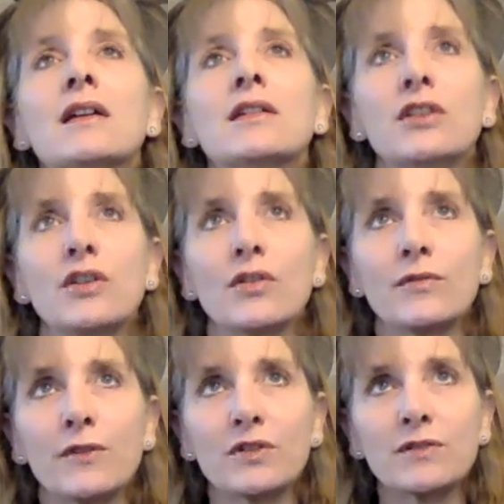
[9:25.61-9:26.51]
you
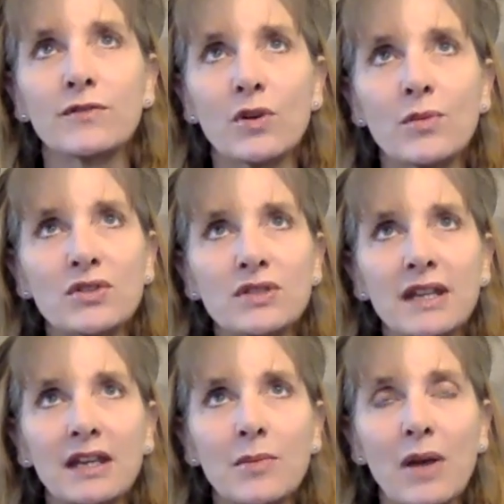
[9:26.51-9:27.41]
know, first and foremost
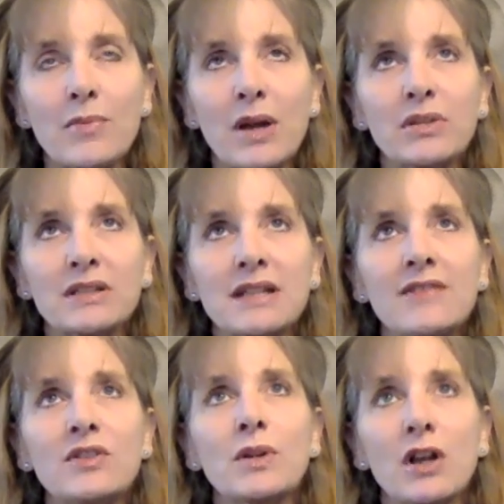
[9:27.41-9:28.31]
thinking about public
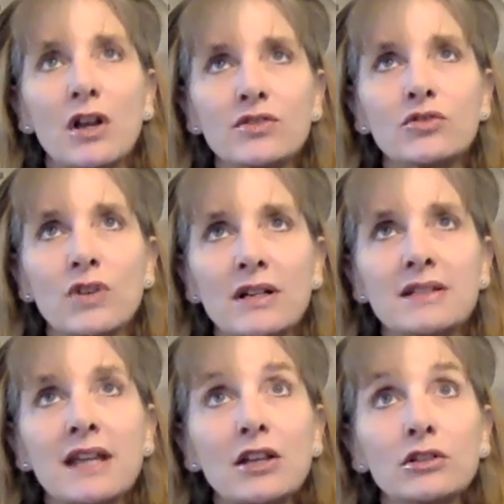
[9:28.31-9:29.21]
safety, but also trying
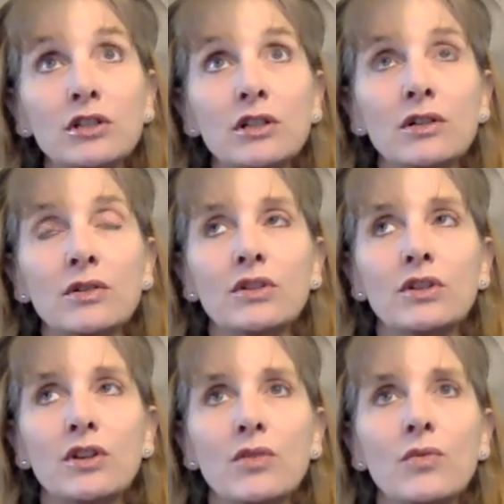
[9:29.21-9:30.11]
to say, look,
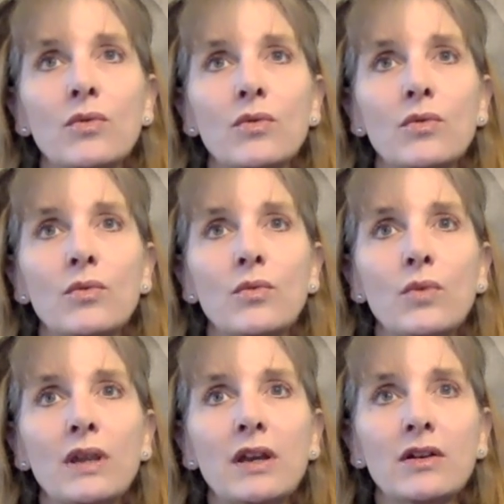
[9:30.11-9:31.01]
you know,
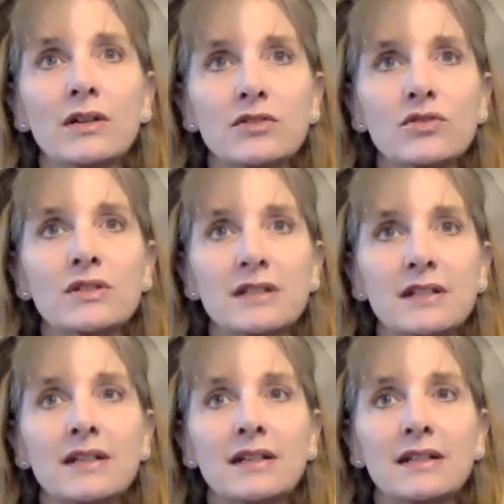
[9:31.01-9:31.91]
we are
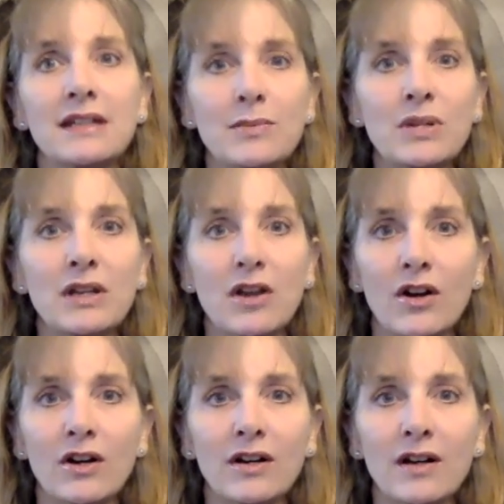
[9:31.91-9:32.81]
interested in keeping
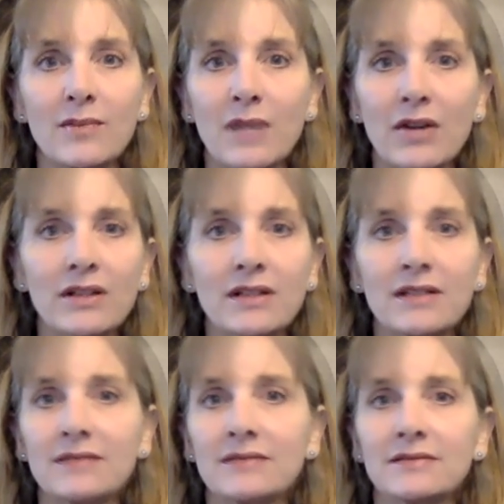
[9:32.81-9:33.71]
our
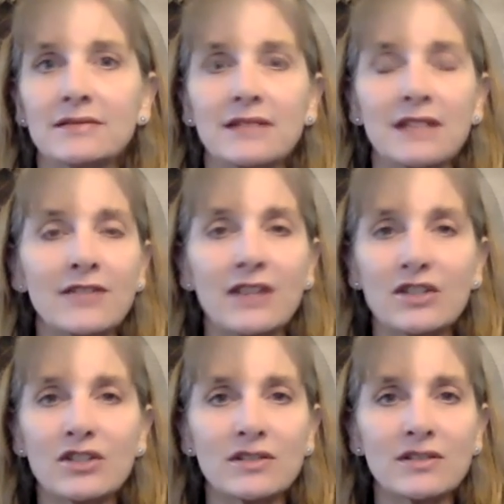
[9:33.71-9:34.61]
American
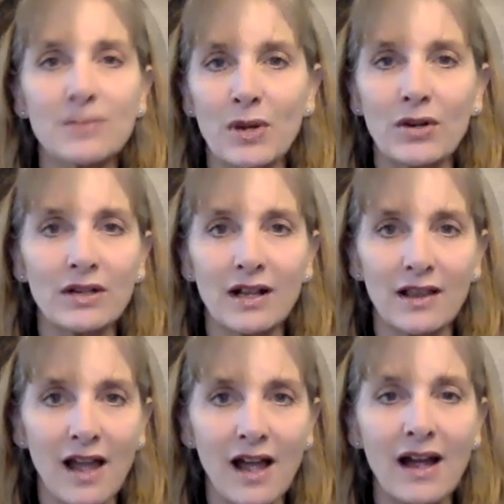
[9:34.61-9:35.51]
innovation spirit
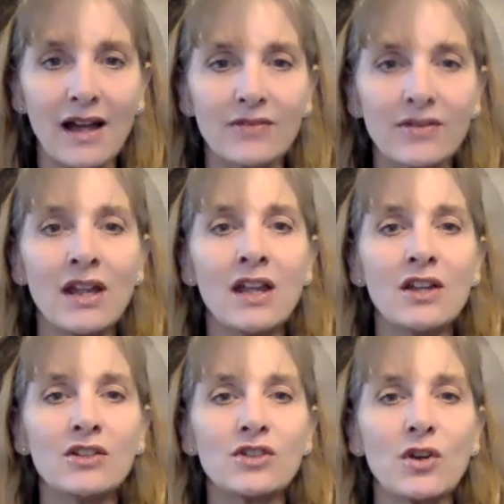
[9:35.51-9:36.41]
alive.
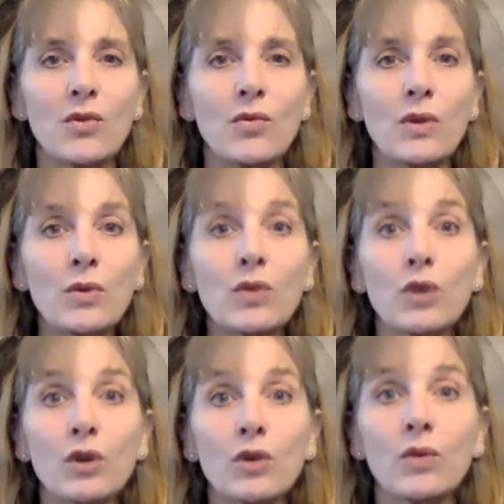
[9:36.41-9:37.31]
So we want to
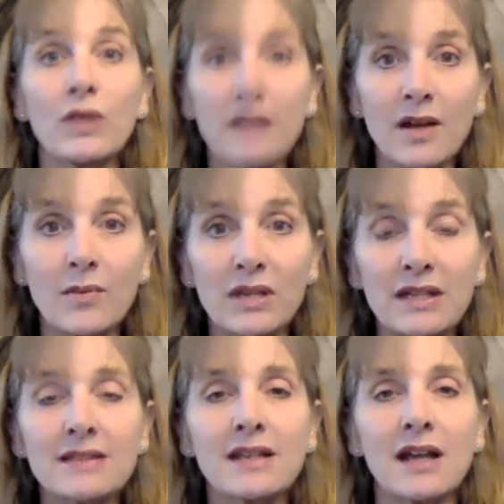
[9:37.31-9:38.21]
work with
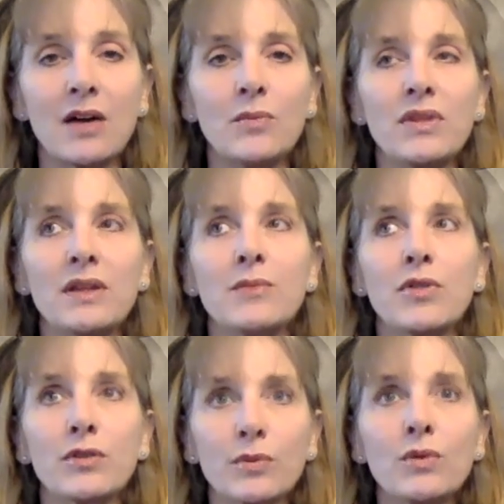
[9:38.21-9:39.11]
companies to help them
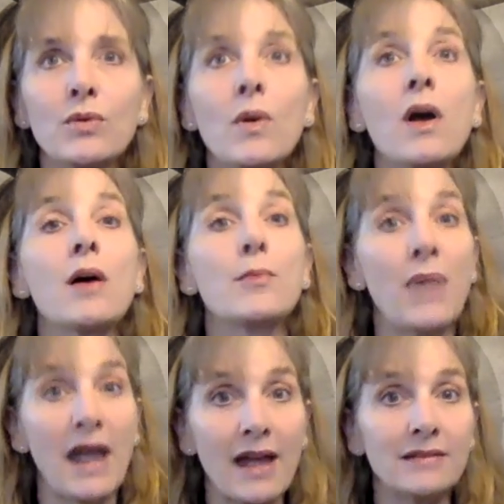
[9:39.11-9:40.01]
through a
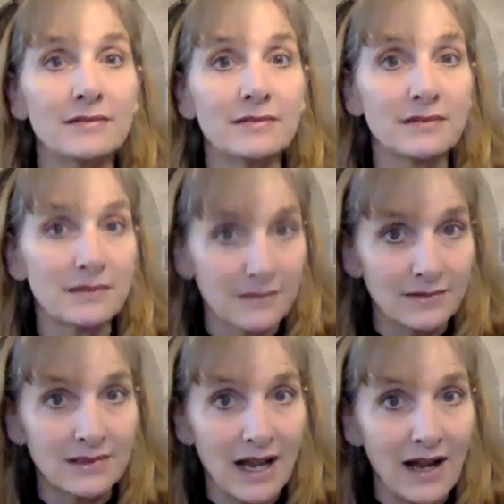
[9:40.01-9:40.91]
bad
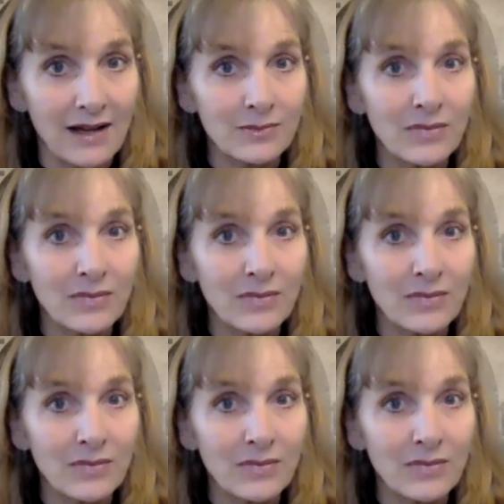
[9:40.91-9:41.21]
time.